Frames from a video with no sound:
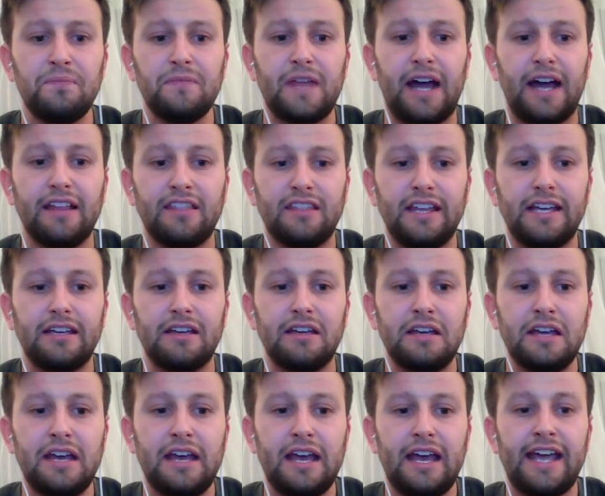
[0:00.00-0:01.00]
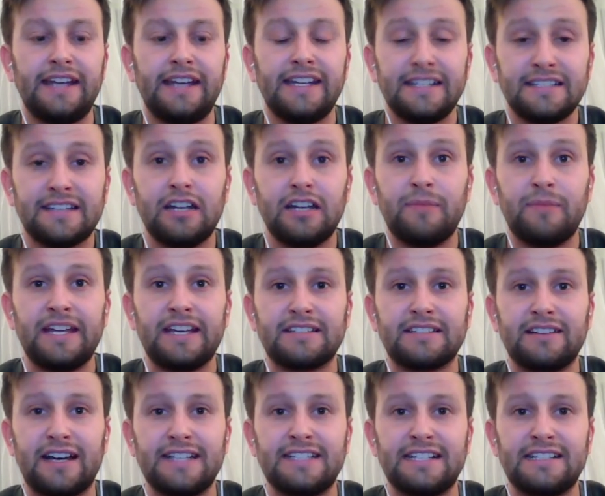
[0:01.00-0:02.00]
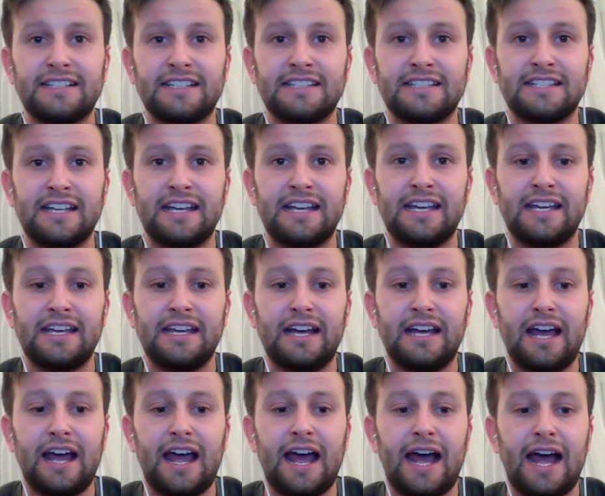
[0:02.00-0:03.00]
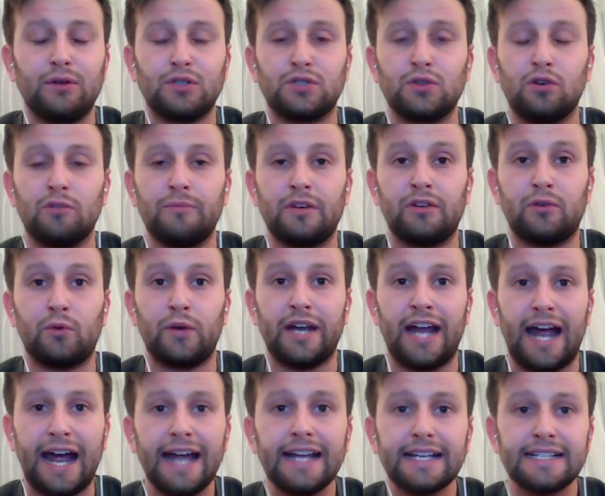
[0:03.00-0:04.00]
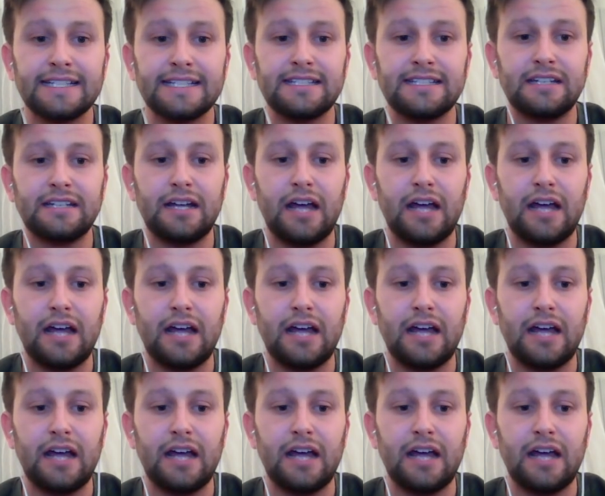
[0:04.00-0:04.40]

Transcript: I think it is going to be exciting to see how Dortmund react